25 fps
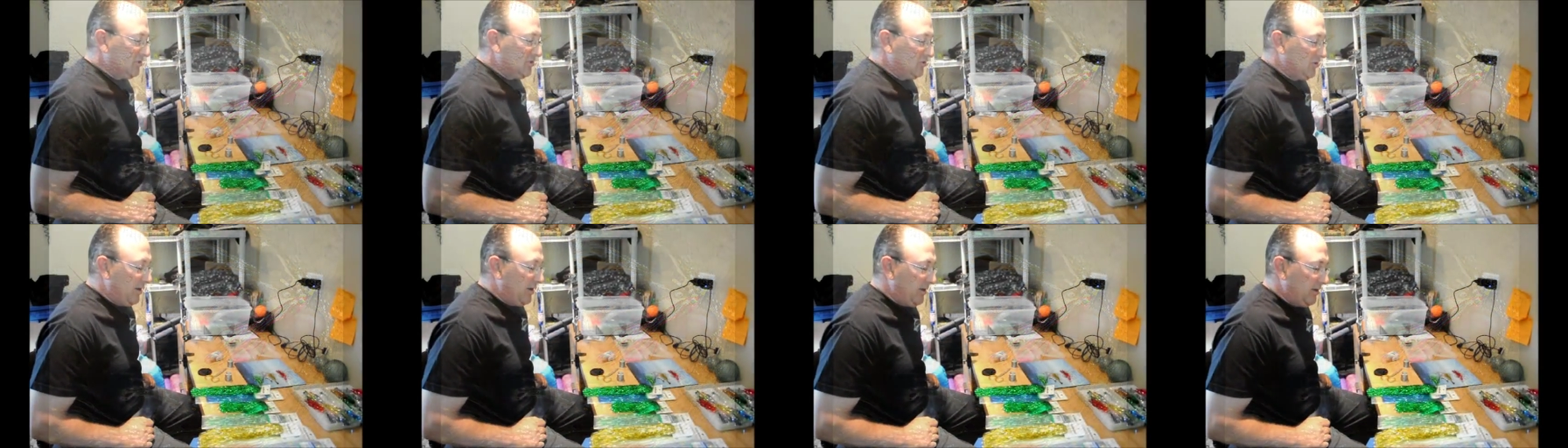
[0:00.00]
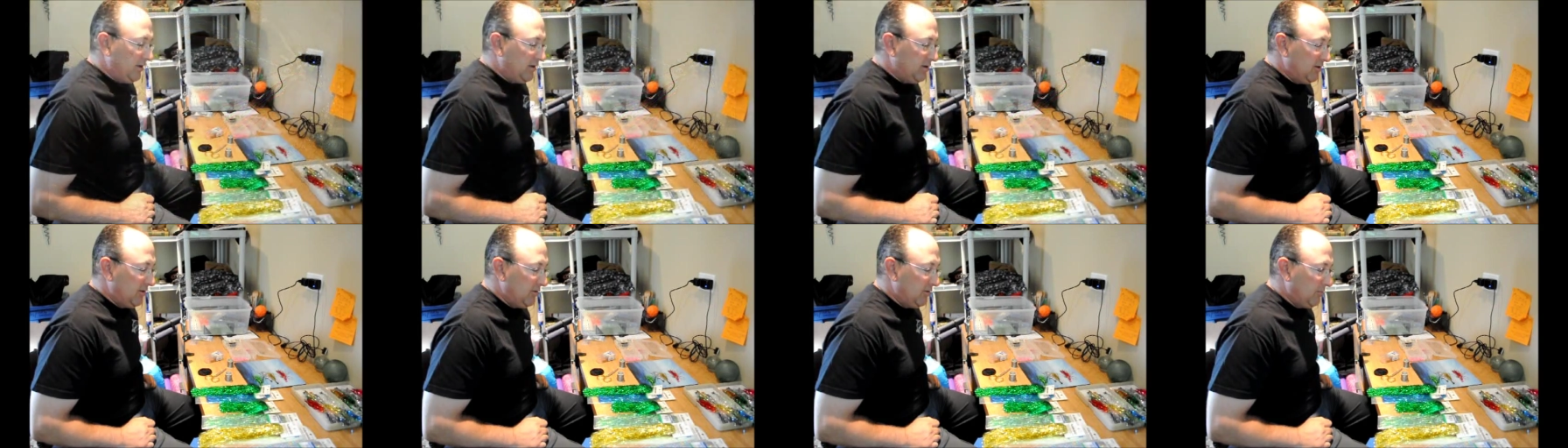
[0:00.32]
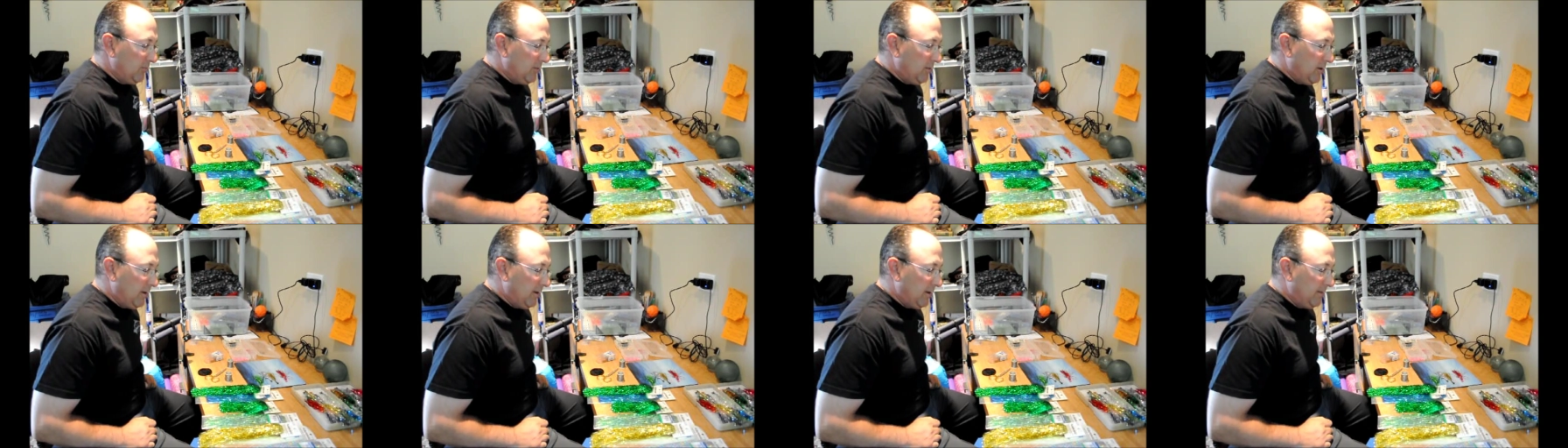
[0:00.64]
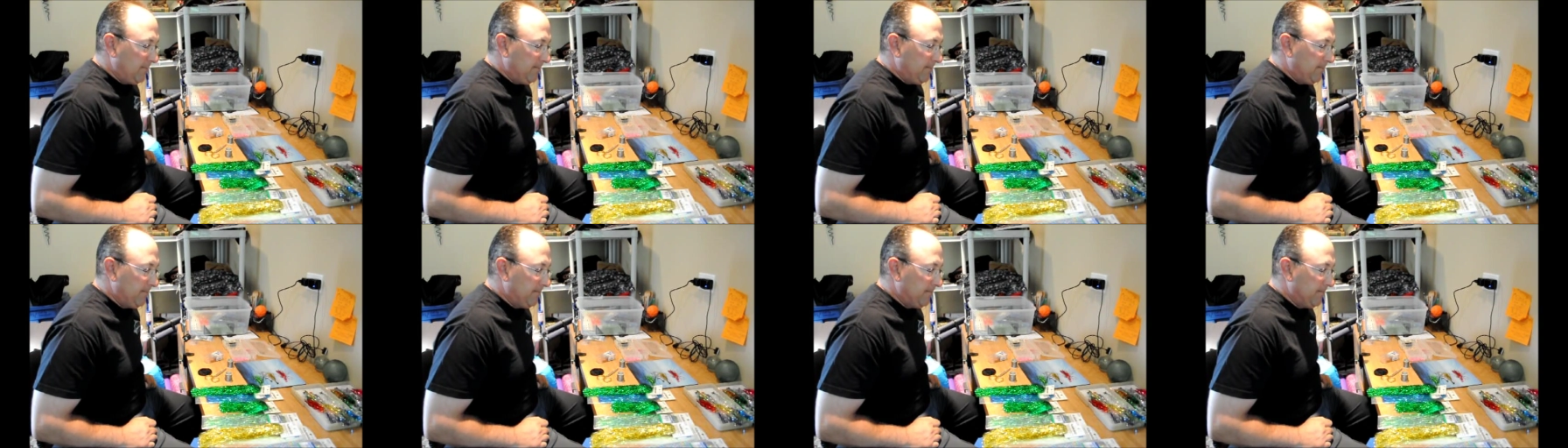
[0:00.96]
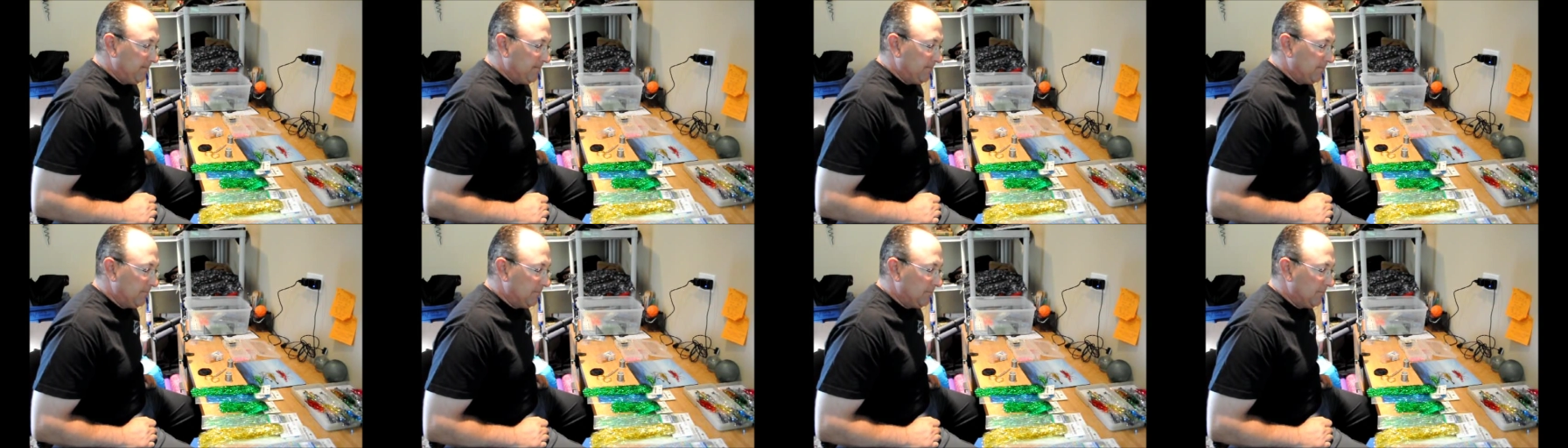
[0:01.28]
trying to
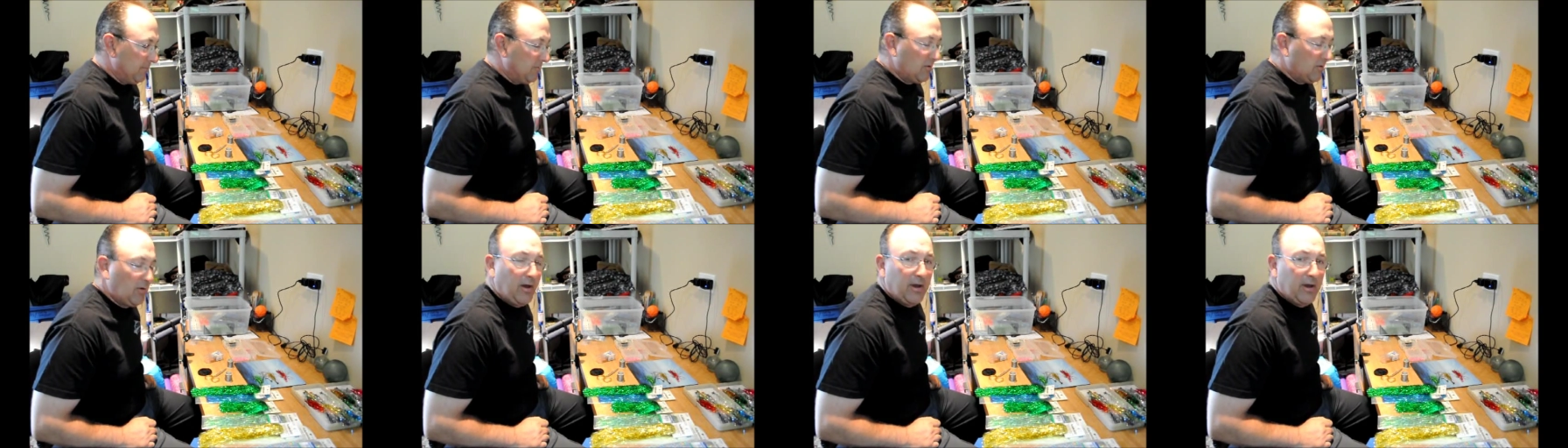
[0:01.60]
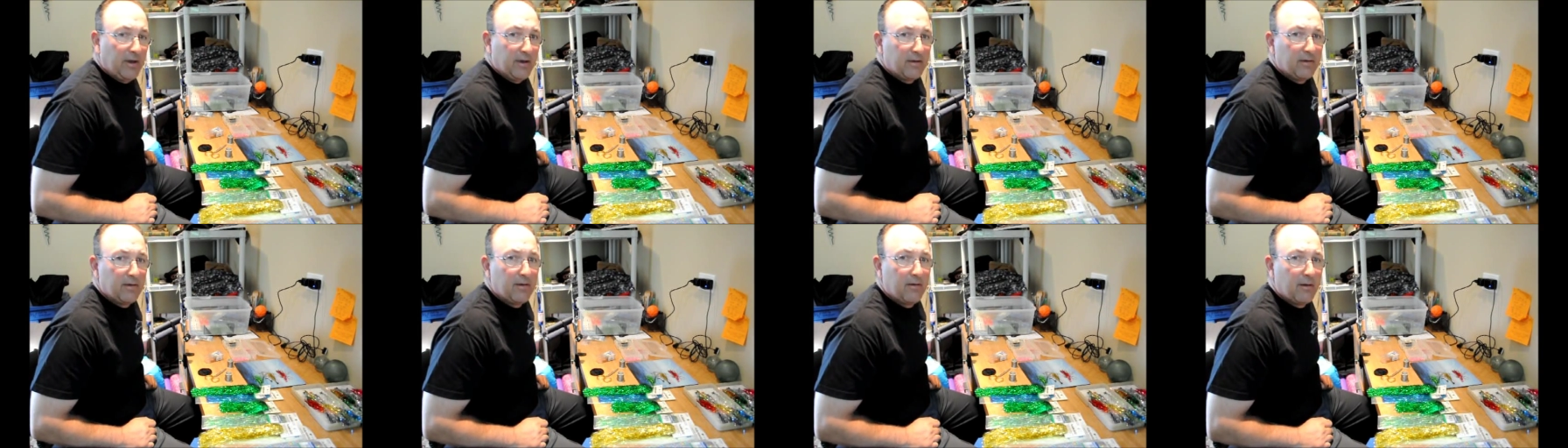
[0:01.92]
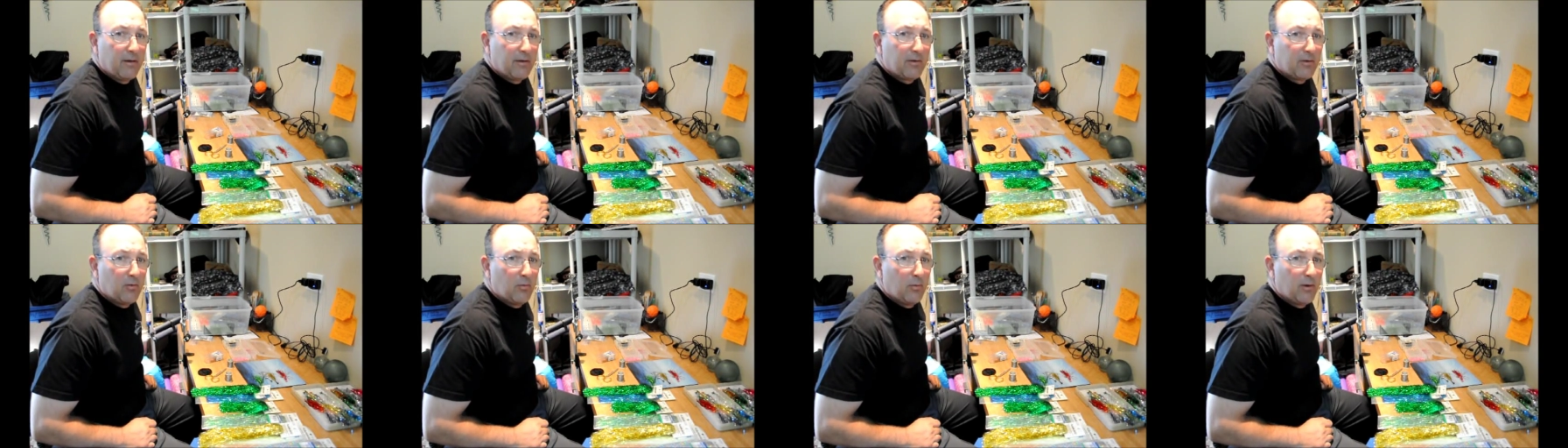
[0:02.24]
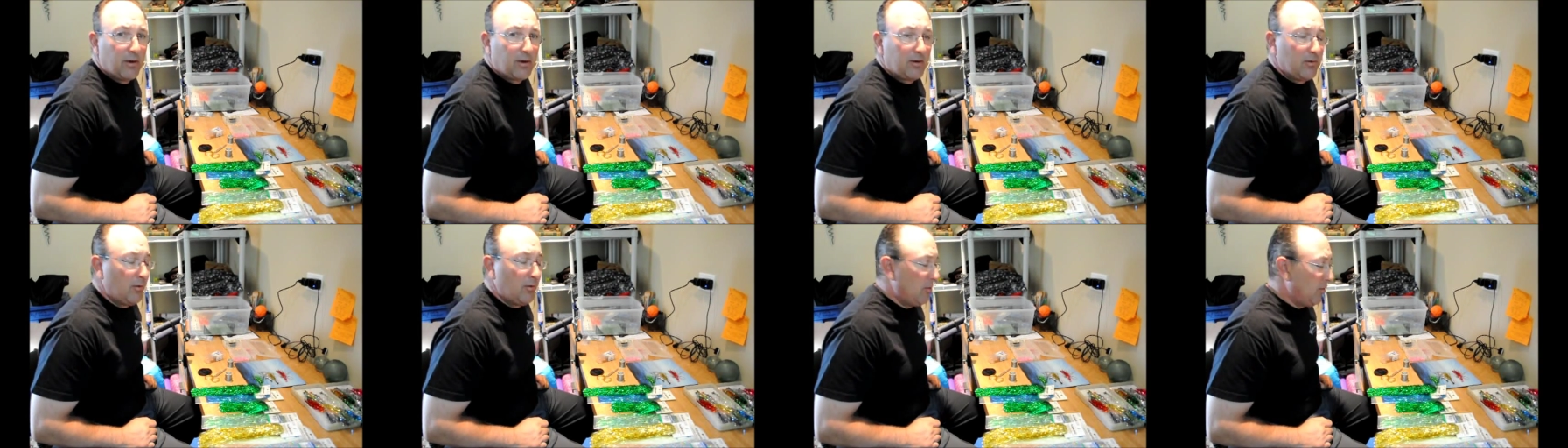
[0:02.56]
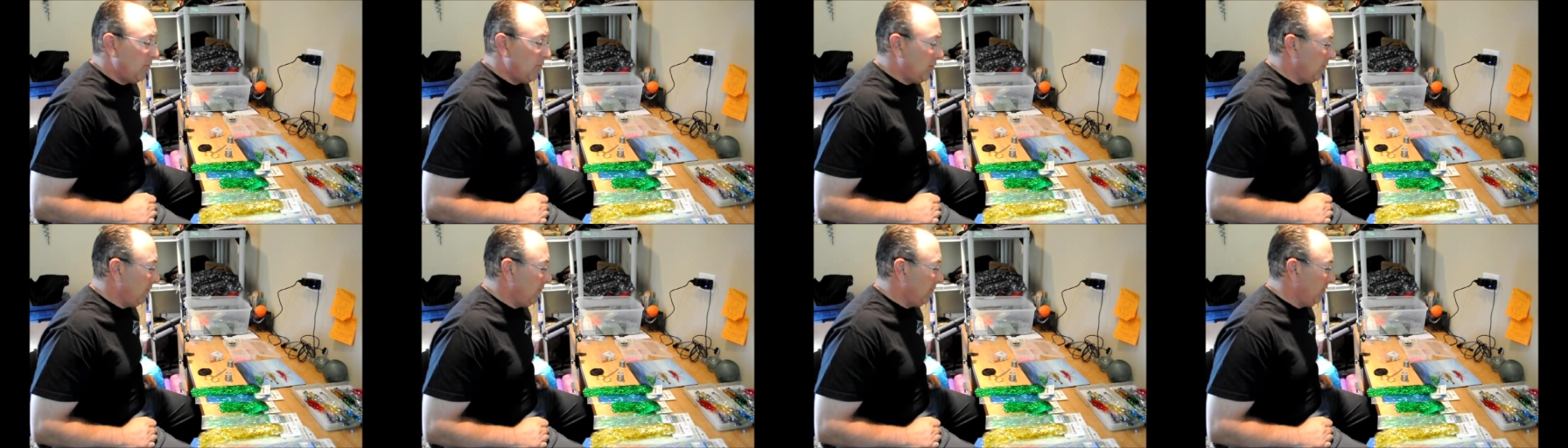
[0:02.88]
tie a quick
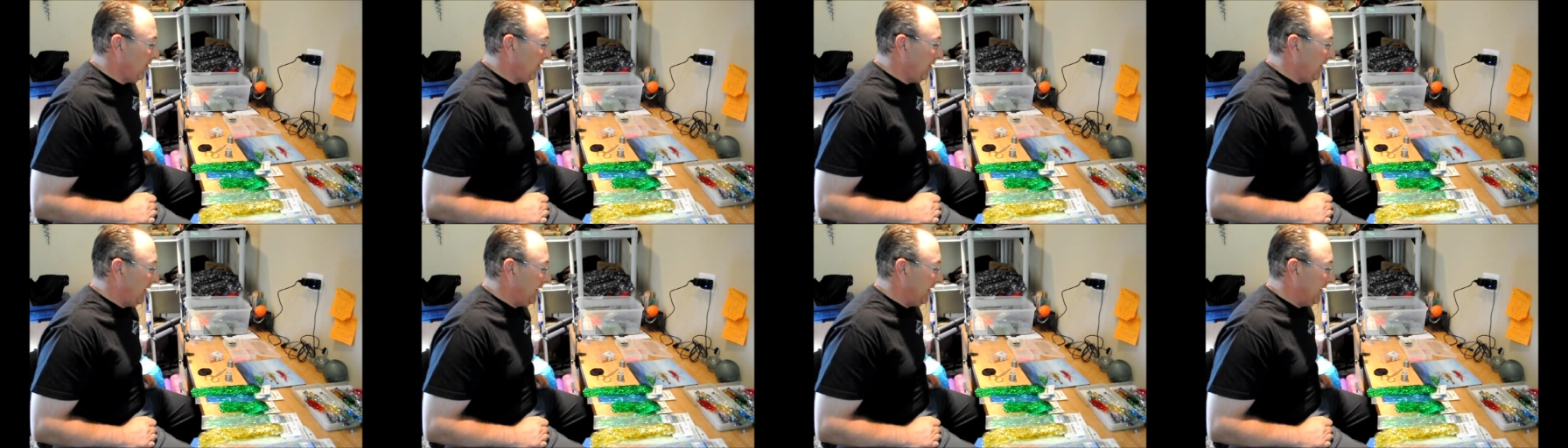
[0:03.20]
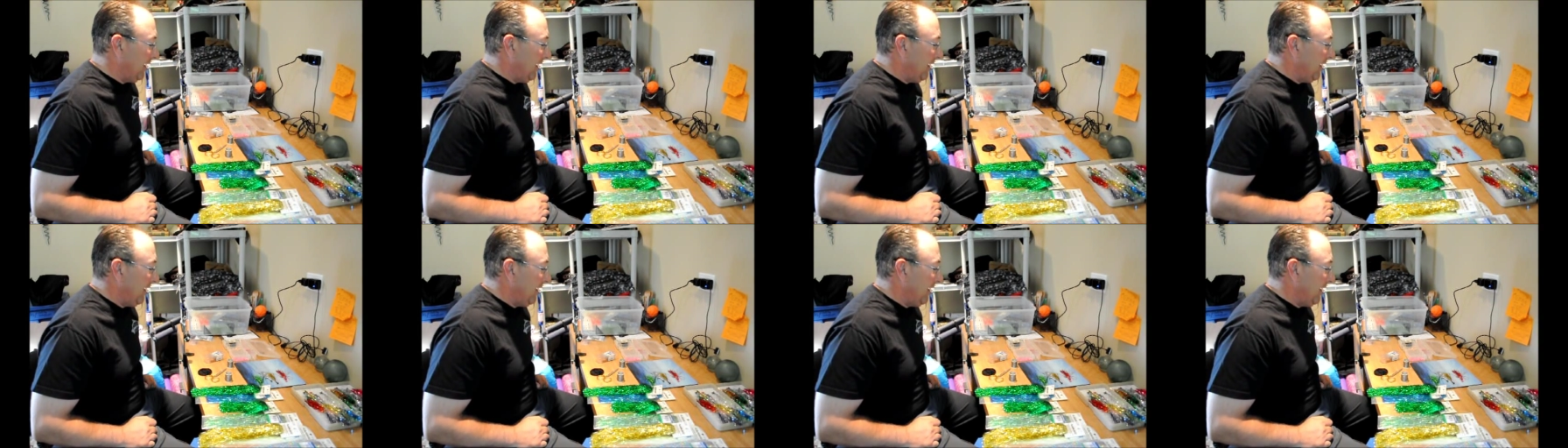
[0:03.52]
coho fly.